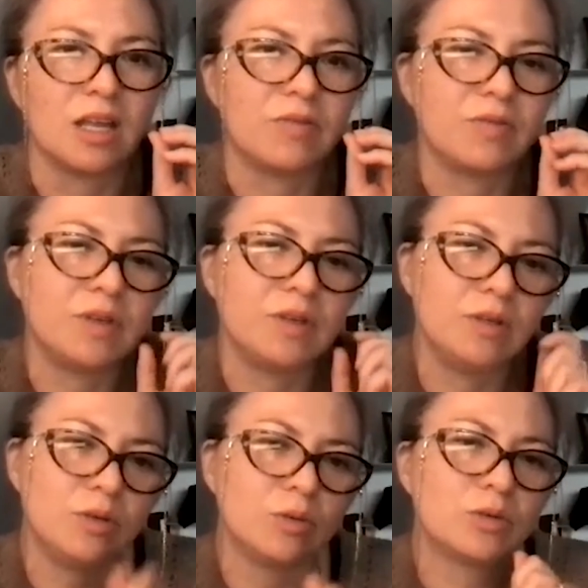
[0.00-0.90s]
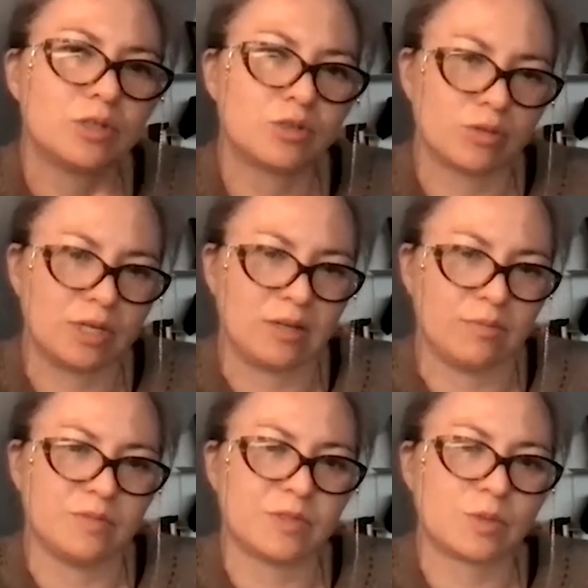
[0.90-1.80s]
your
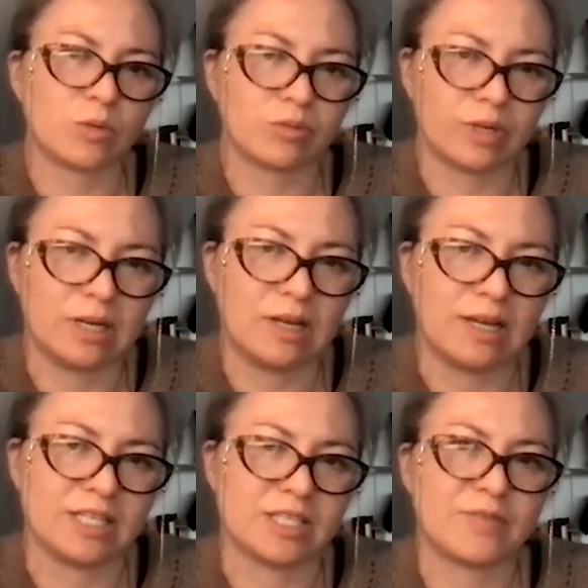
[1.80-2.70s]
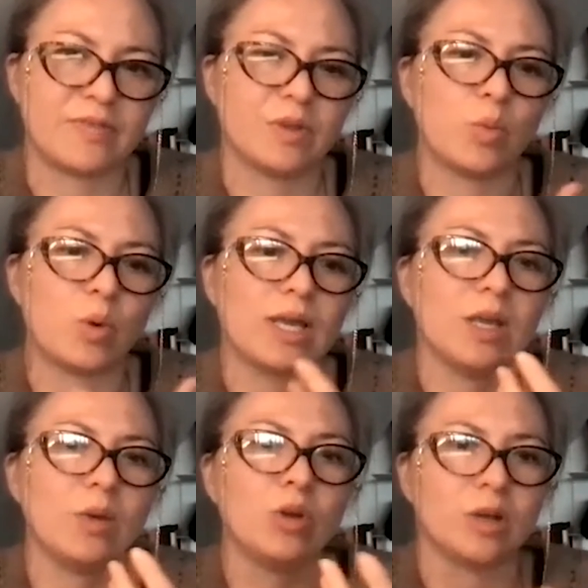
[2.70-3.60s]
dreams were realized for the way
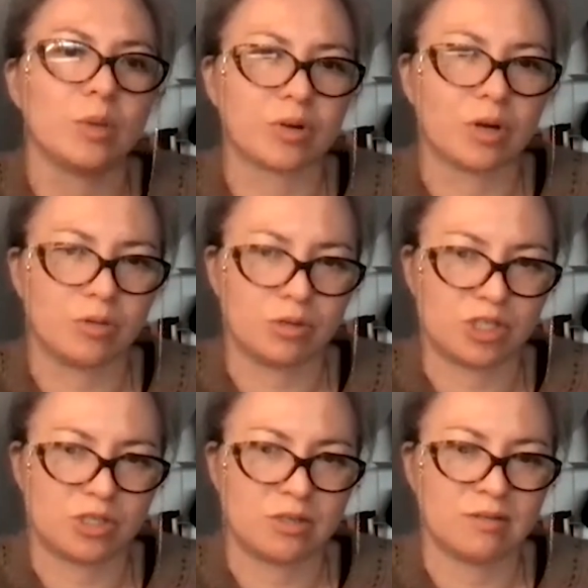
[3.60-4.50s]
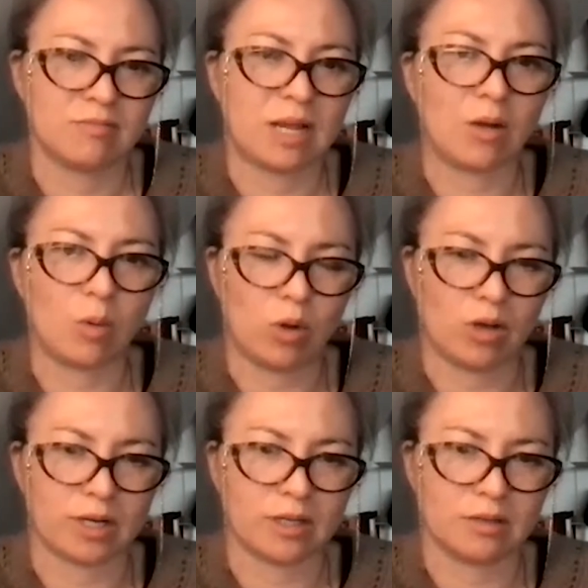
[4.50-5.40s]
we approach our
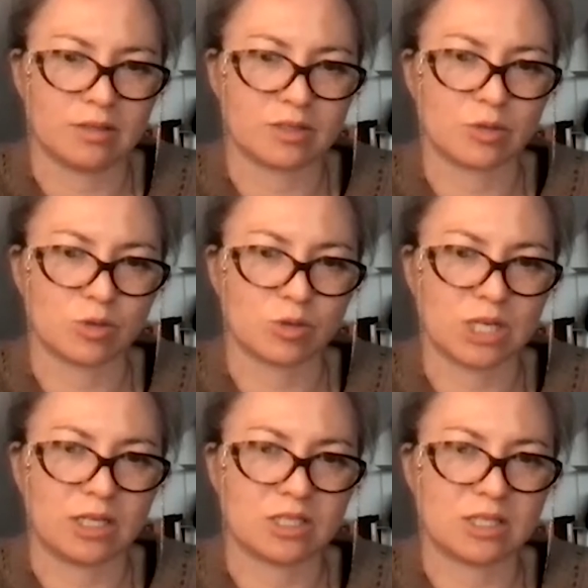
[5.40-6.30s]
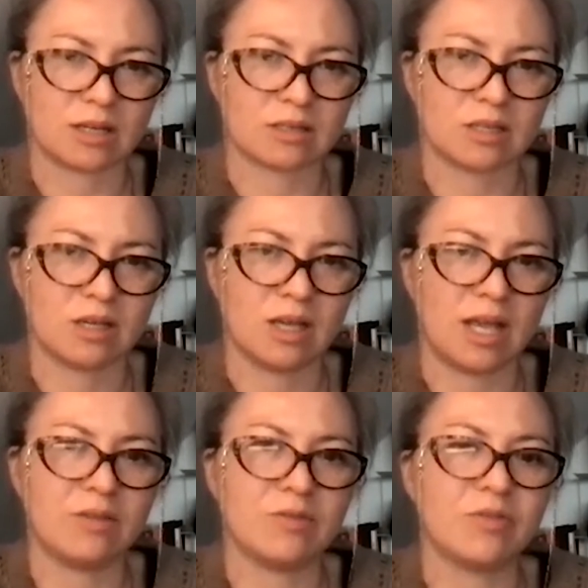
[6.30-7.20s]
work in the social change sector,
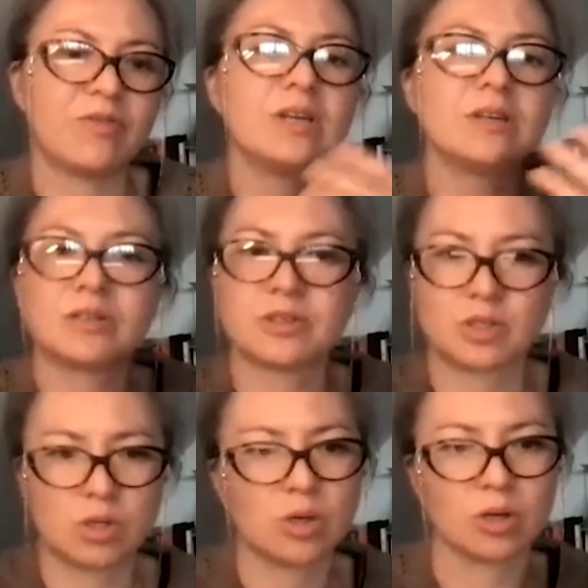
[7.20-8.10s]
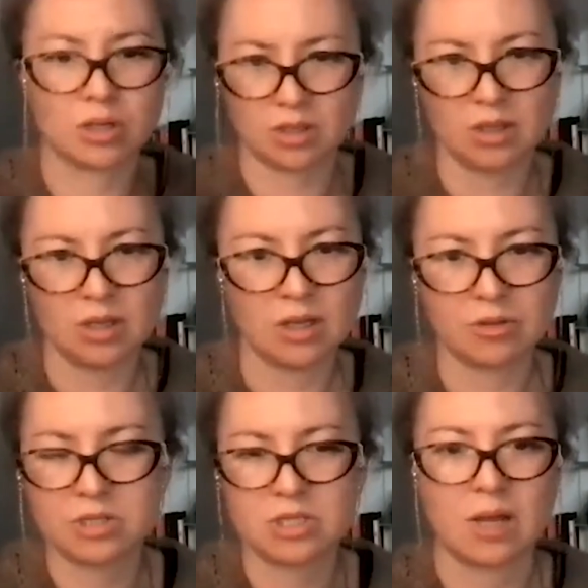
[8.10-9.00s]
and funders took
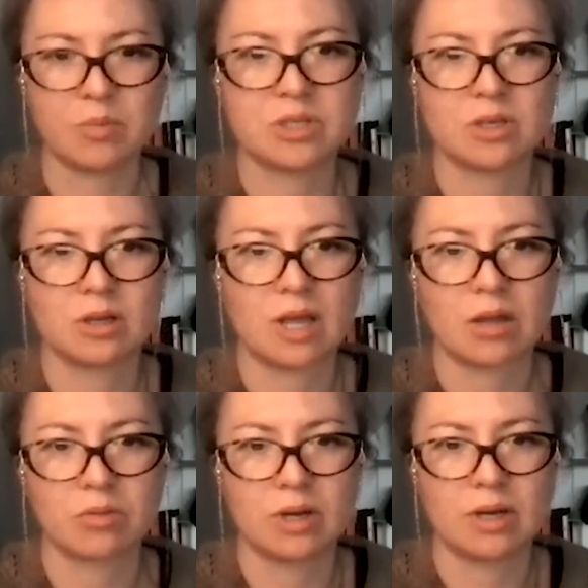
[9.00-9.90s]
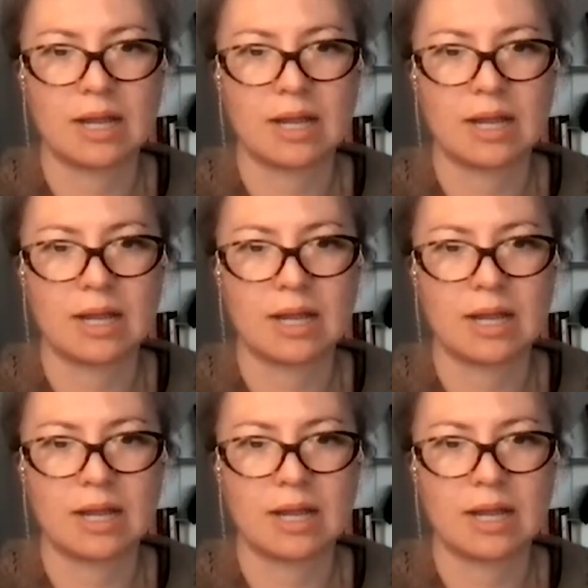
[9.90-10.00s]
those steps that Katherine